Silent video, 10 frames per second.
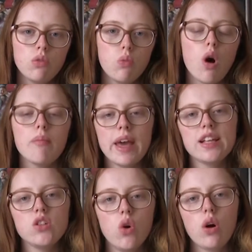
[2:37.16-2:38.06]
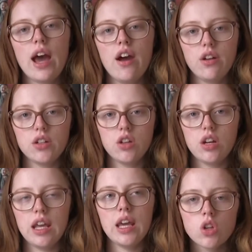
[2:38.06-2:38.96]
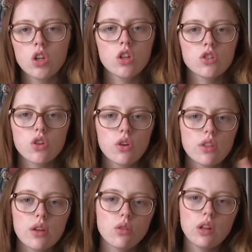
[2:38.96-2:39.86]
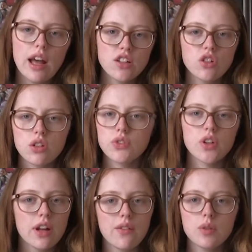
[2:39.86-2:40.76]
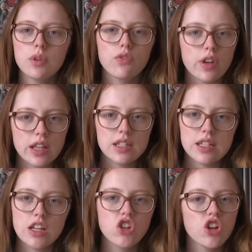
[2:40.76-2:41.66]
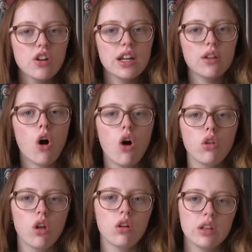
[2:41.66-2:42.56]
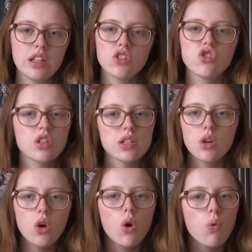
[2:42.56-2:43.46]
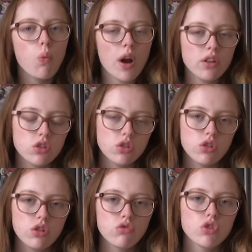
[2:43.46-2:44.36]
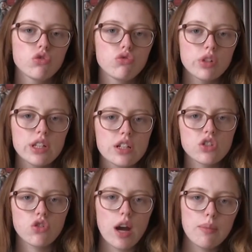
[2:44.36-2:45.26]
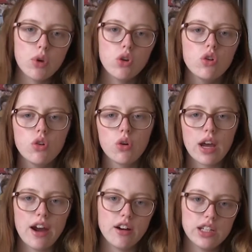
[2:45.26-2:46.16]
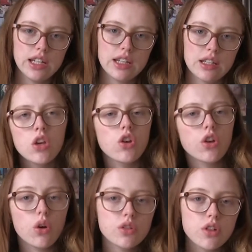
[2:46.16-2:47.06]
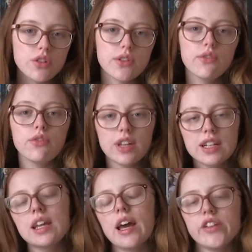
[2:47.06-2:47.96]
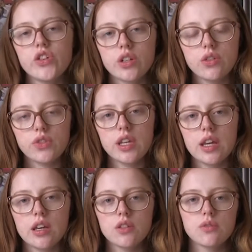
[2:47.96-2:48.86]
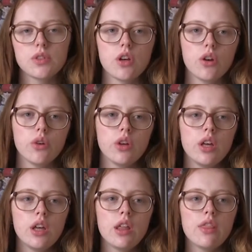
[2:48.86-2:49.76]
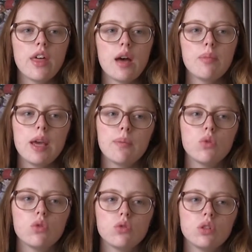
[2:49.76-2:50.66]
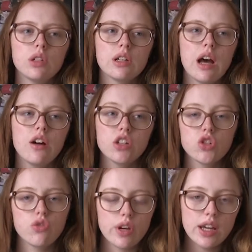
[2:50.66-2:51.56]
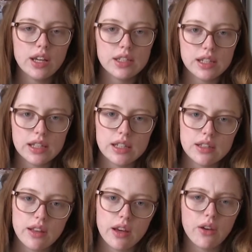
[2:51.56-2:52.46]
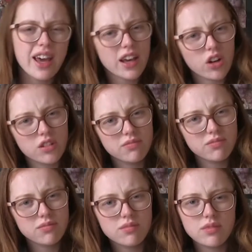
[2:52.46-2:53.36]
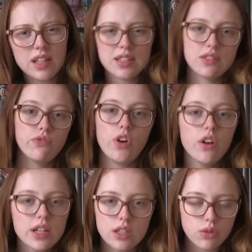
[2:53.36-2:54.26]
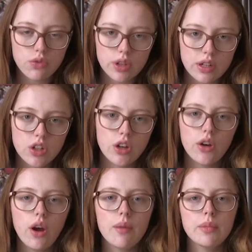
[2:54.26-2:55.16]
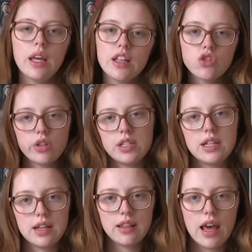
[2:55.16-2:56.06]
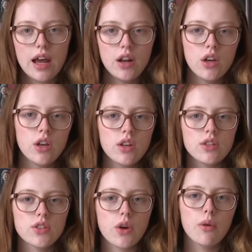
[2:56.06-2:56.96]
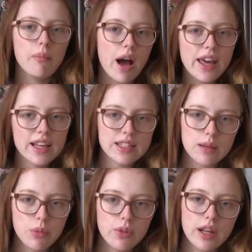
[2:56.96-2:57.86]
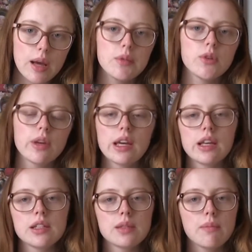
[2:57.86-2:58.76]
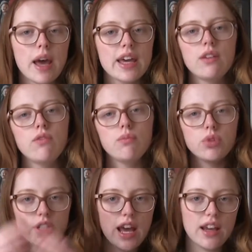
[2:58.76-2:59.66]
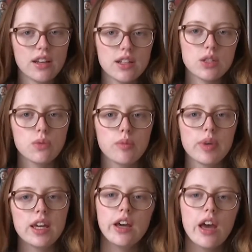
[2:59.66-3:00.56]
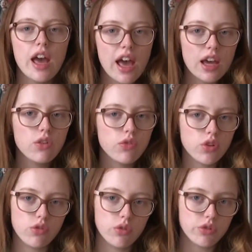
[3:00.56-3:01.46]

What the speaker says: what makes your character unique. So the adjectives don't have to be fancy and you don't need a whole long list, just one or two to really describe who your character is. You can also use conflicting adjectives here so that people are intrigued and they go, hang on, that's very different, you know, I'm interested in that. So my example that I'm doing is my protagonist will be a funeral